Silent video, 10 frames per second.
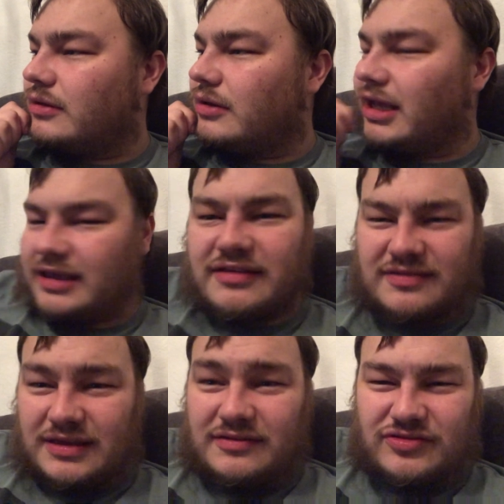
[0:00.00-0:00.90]
Like his
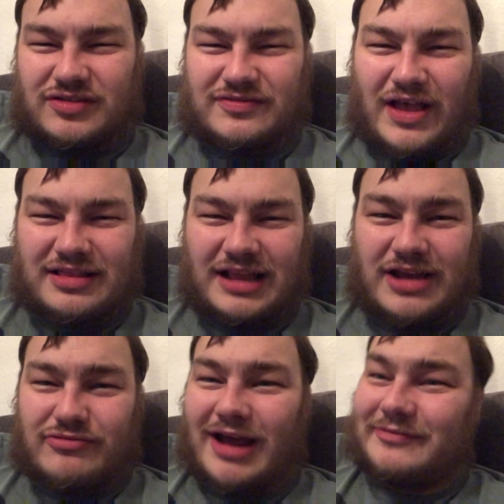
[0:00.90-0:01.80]
scenes just felt
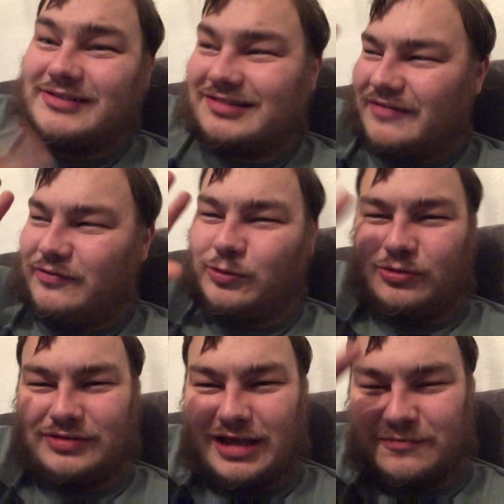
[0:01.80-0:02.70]
like, right, we'll just have
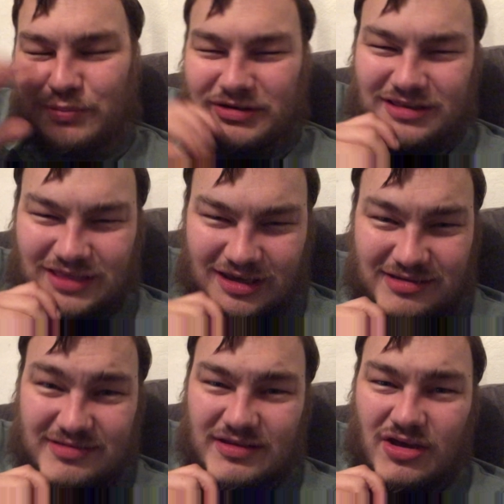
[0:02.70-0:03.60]
nice pretty
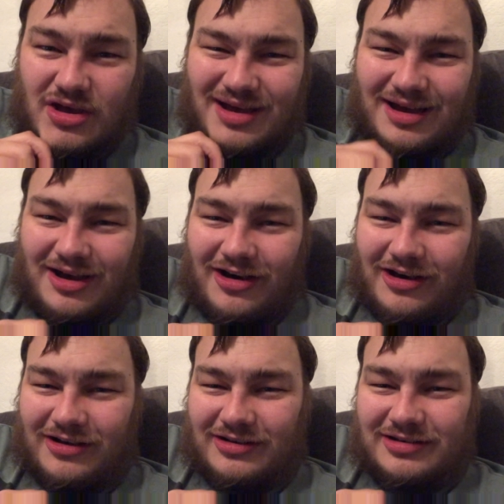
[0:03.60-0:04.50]
things
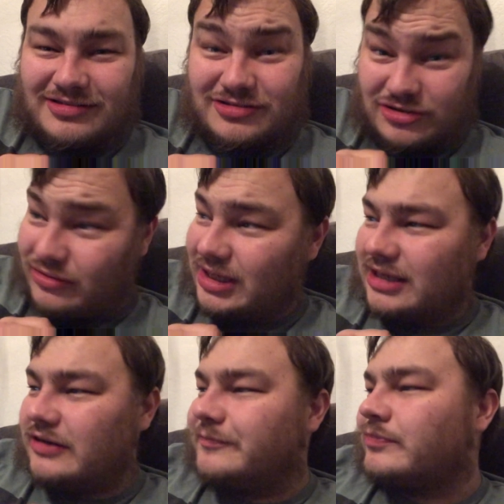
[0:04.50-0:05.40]
on
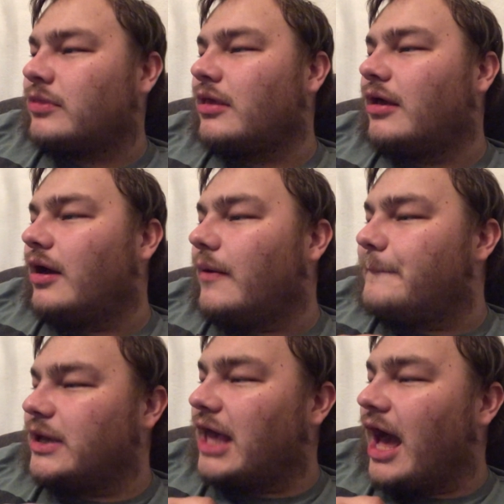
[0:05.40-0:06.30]
screen.
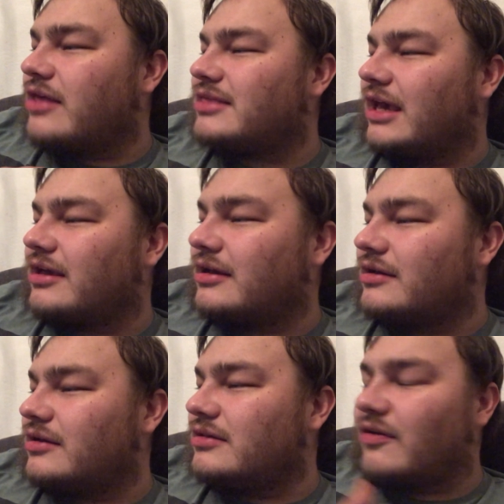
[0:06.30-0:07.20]
But yeah, I think,
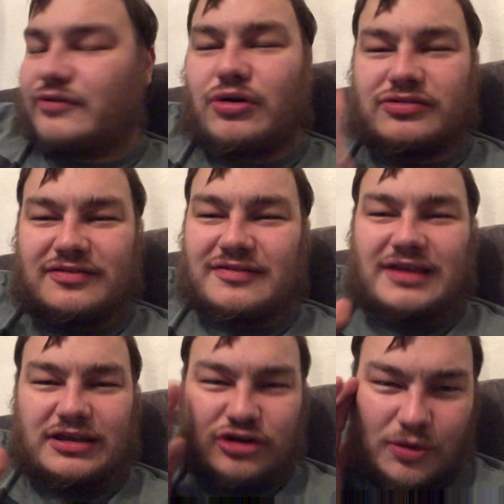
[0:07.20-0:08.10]
of course, this is
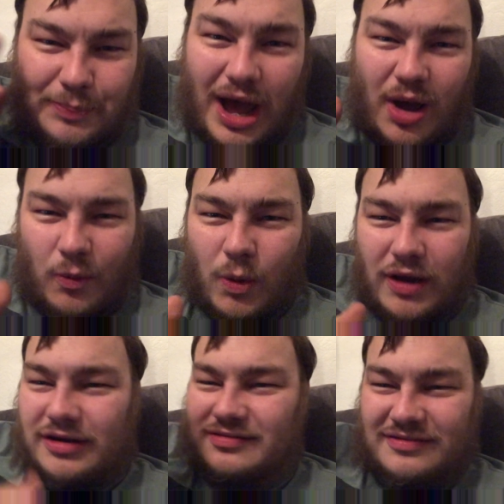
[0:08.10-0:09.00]
like, part
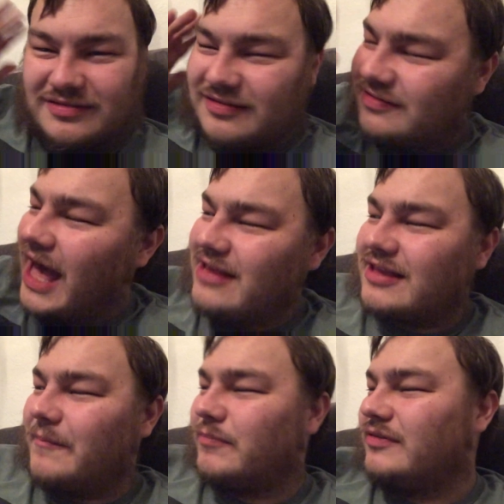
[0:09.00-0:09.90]
1. This is the
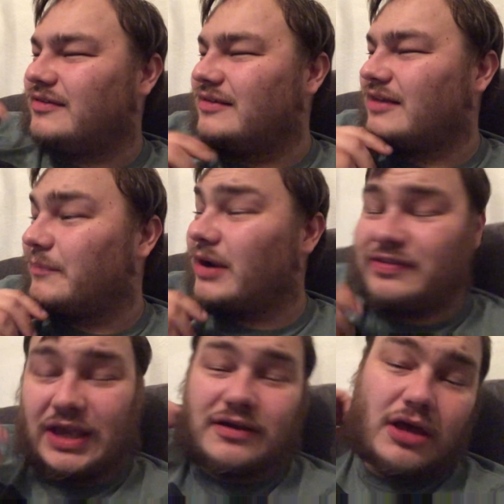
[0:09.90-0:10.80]
setup, the tease up. And I
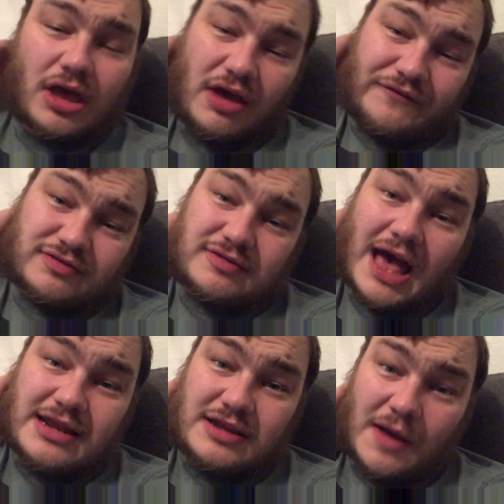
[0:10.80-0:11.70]
think for
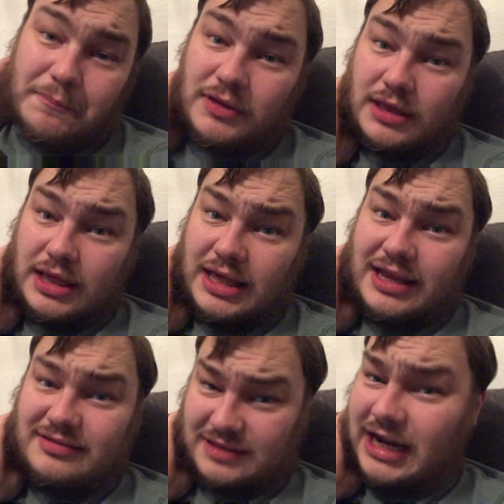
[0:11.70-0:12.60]
setting up, it
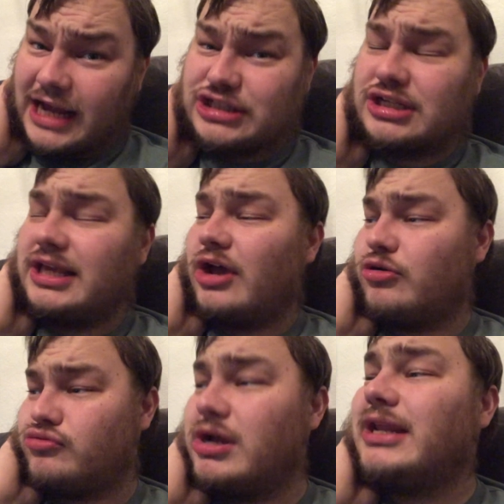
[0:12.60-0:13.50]
has done actually a
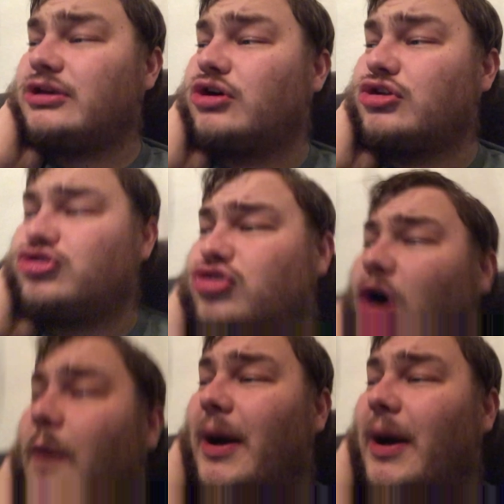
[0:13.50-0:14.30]
really good job.